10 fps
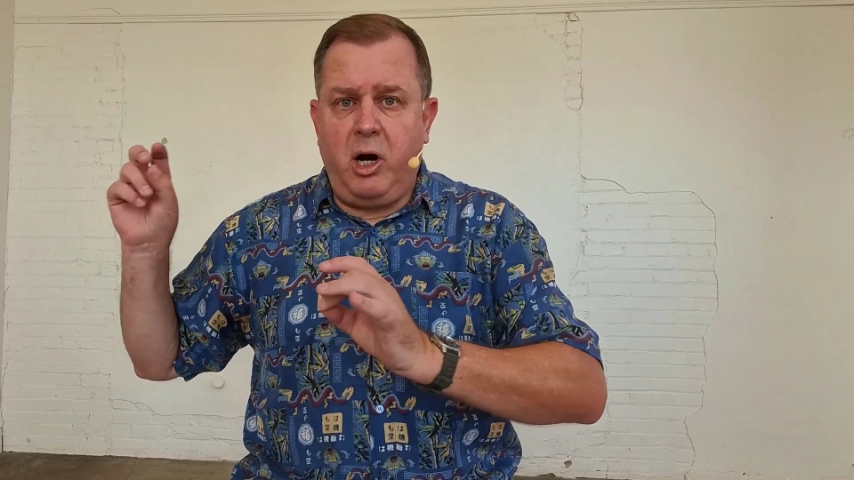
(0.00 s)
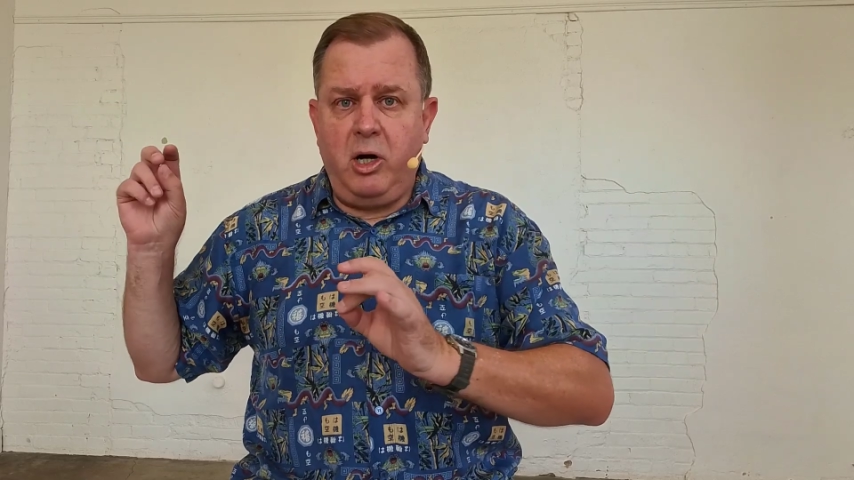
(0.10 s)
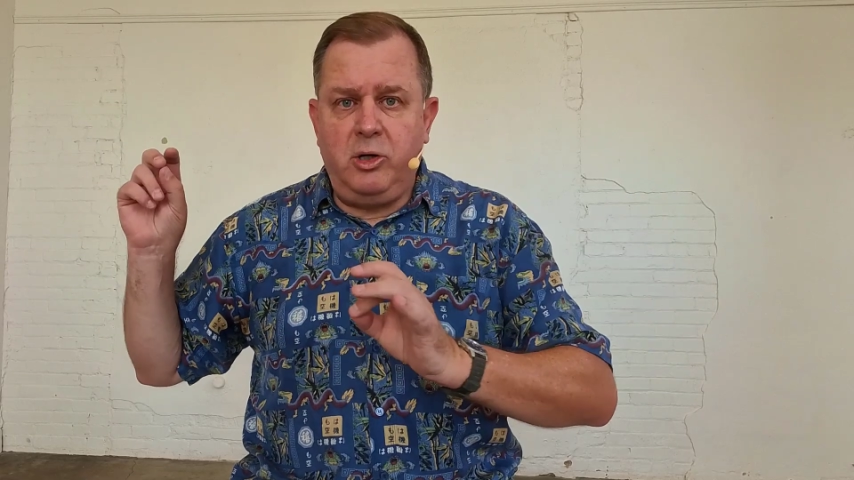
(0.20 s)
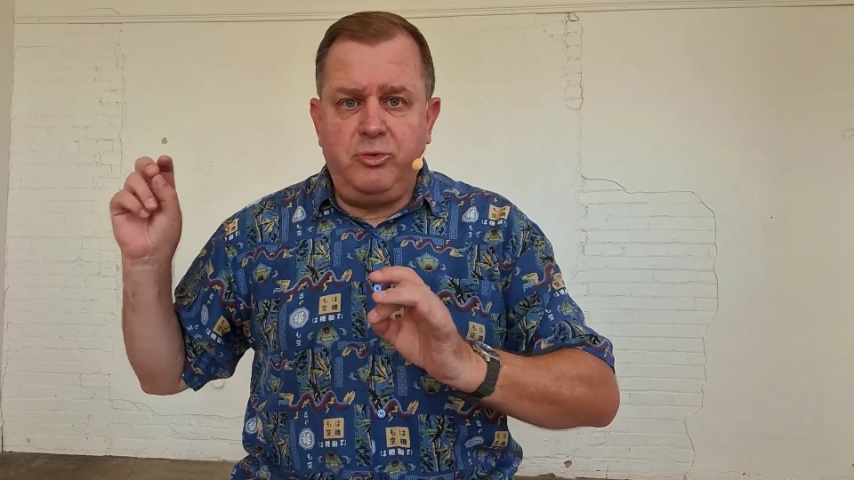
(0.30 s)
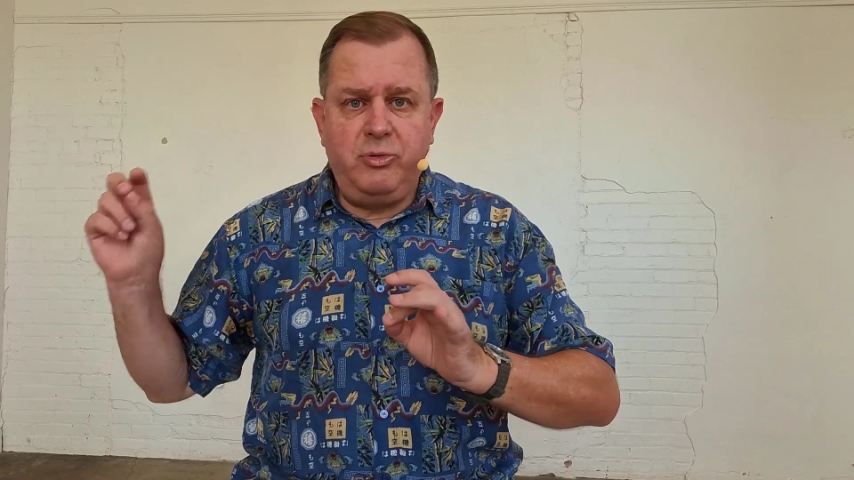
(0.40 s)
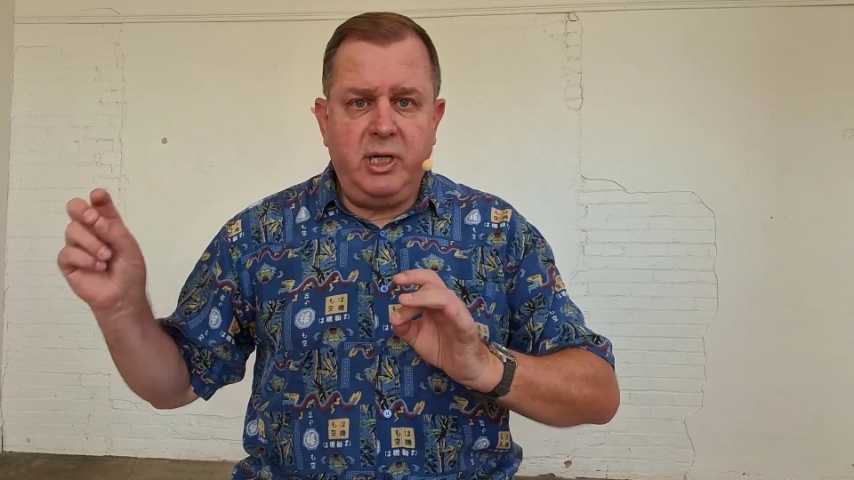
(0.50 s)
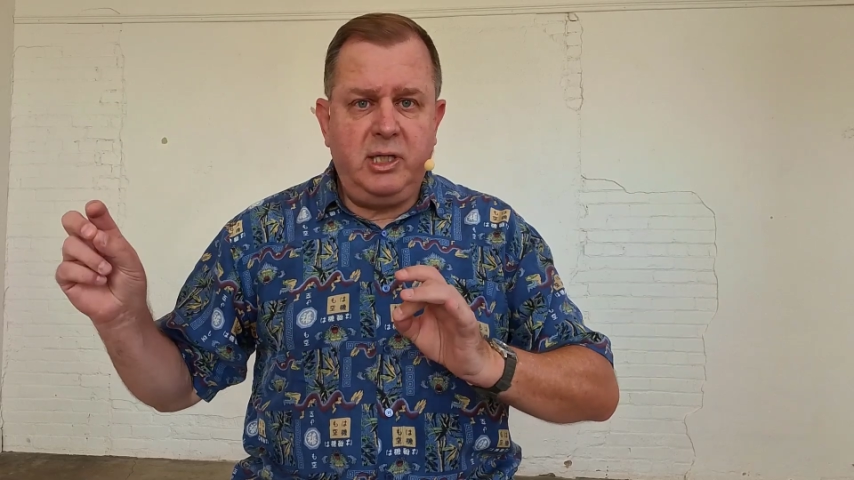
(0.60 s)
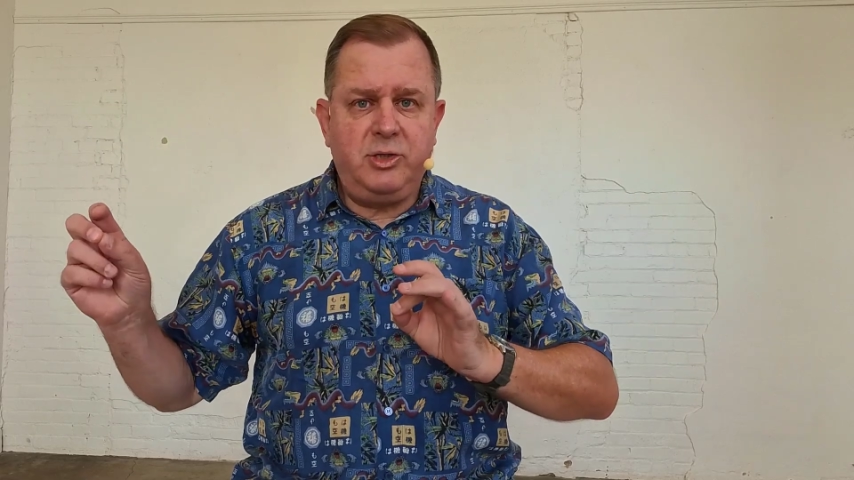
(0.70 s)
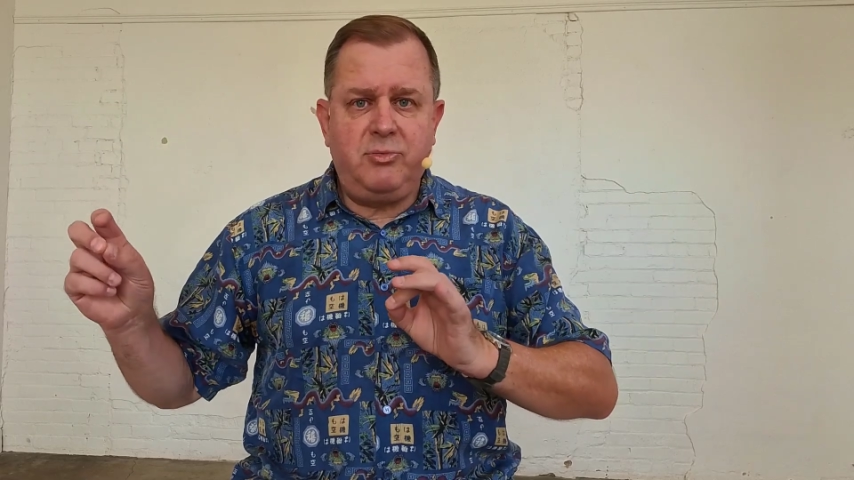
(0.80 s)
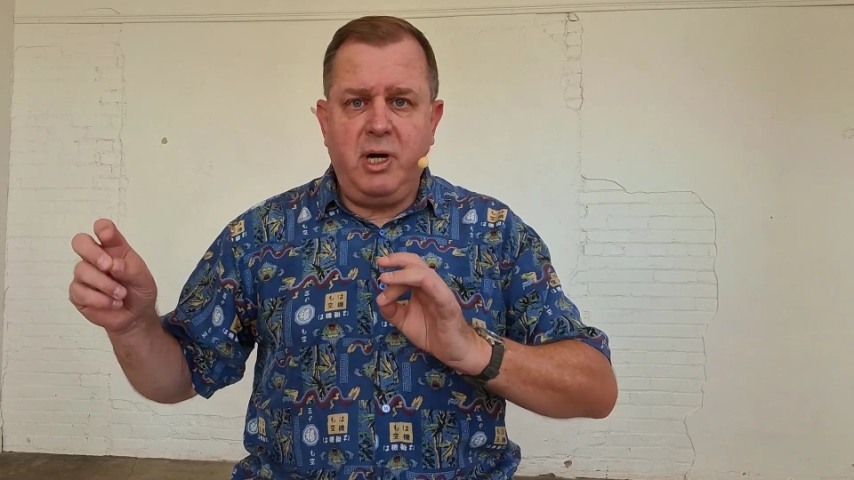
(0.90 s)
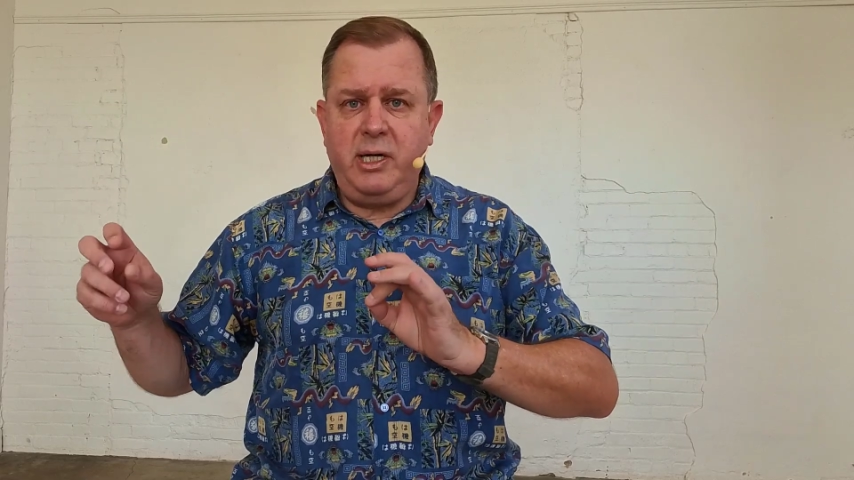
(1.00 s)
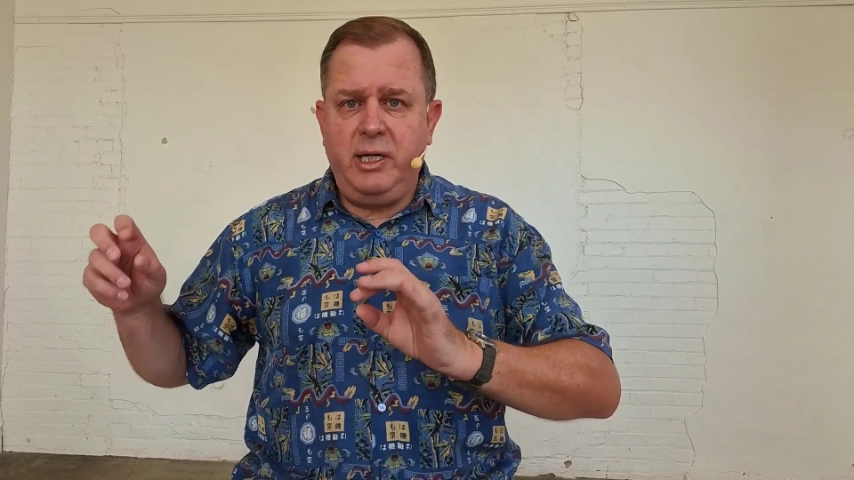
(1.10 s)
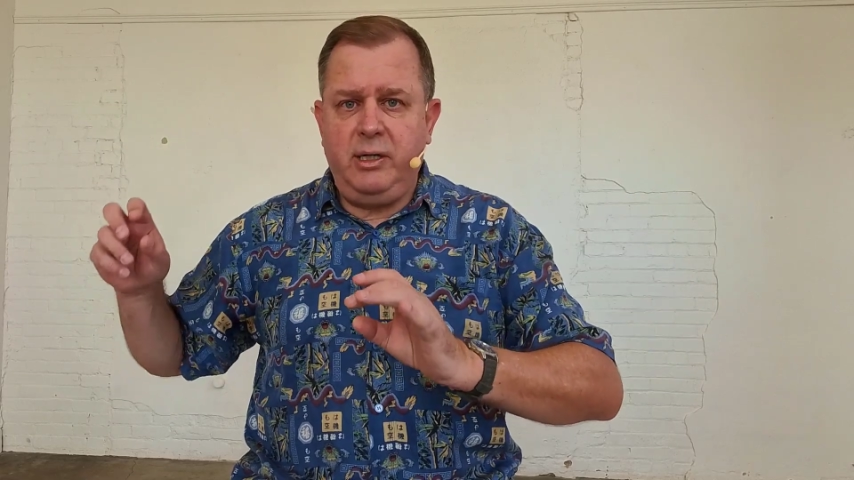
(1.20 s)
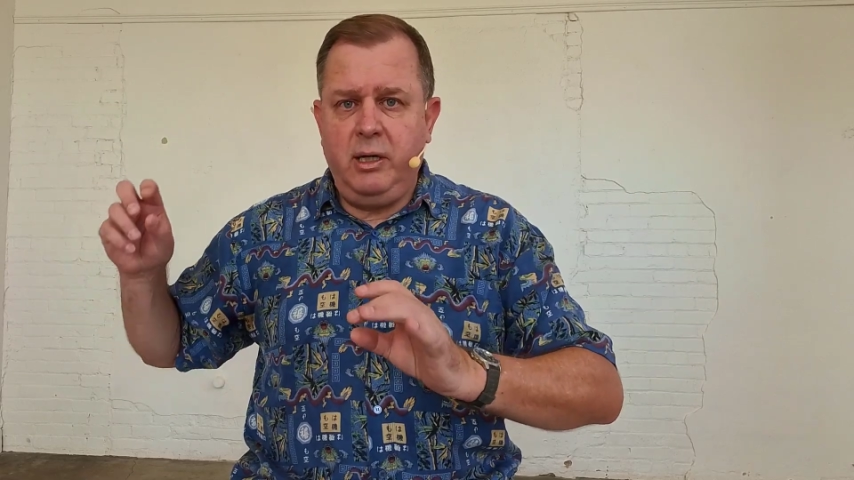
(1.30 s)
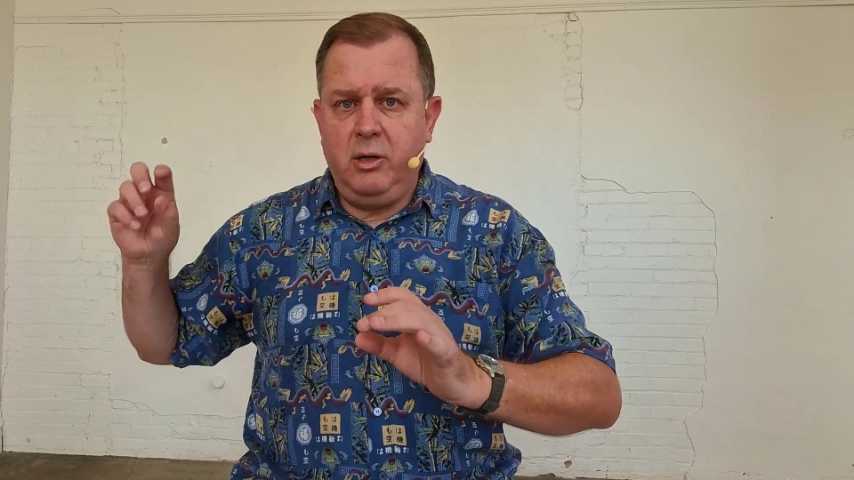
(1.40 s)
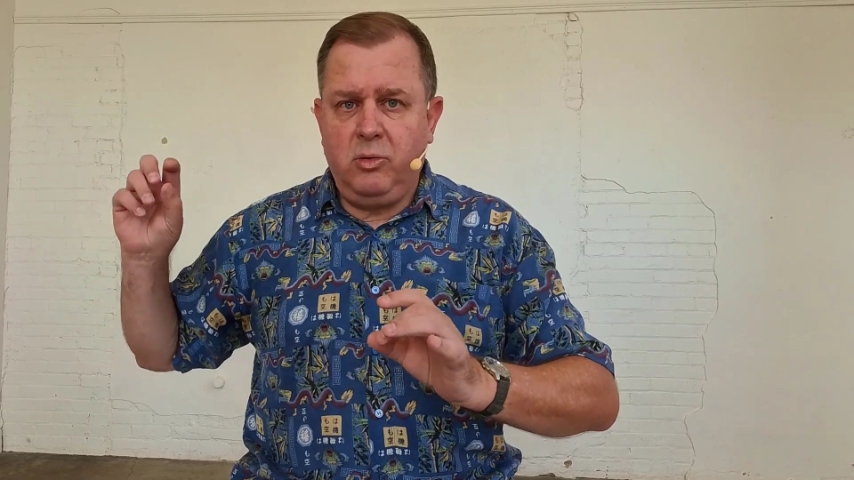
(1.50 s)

our adrenaline's running,